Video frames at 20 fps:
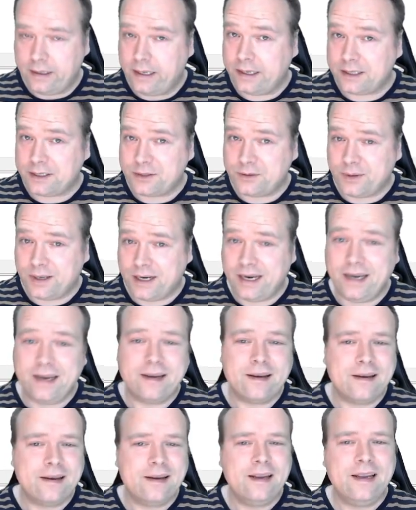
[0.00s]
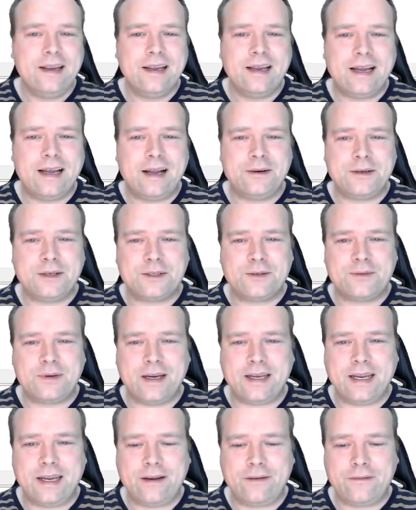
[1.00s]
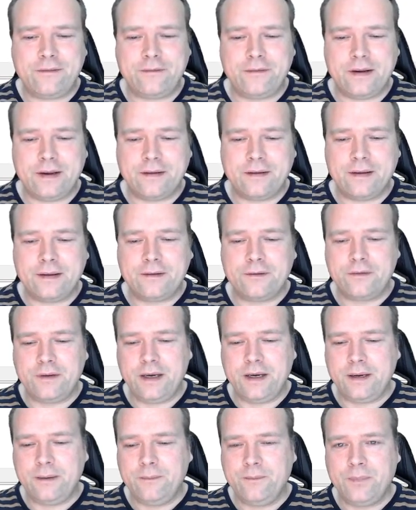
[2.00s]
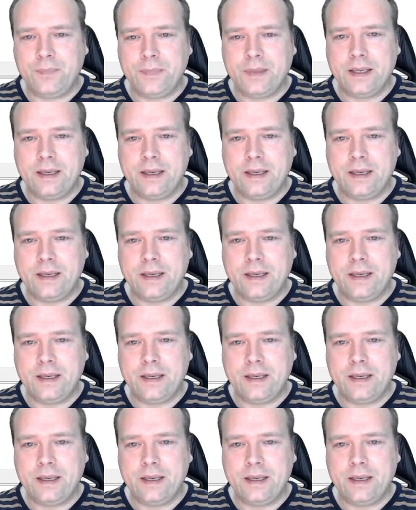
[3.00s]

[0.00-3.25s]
Let us try. I'll just write F and then 3.